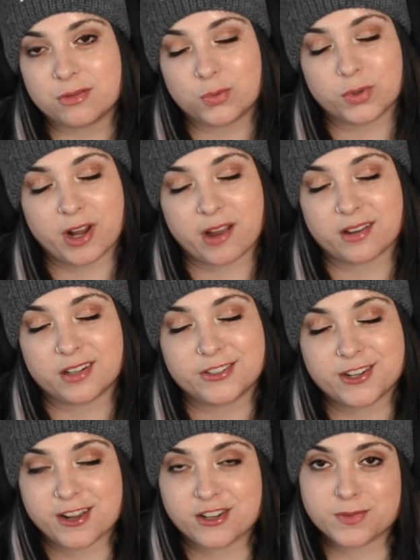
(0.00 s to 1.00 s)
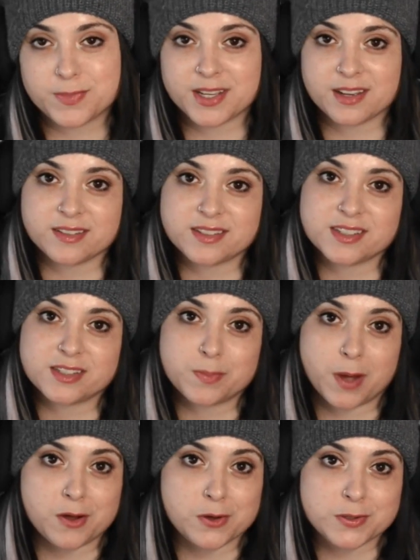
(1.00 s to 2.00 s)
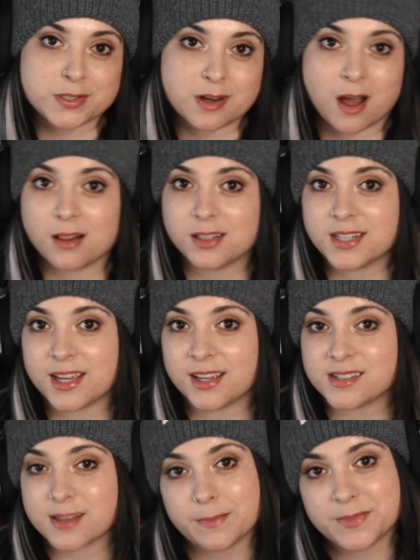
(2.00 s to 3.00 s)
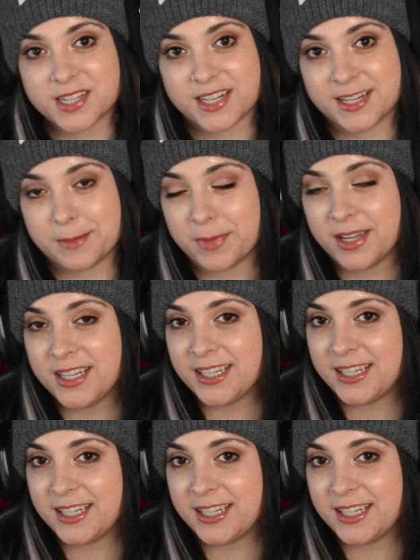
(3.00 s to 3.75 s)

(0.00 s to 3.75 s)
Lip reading: We're not going to judge because it's post-holiday sometime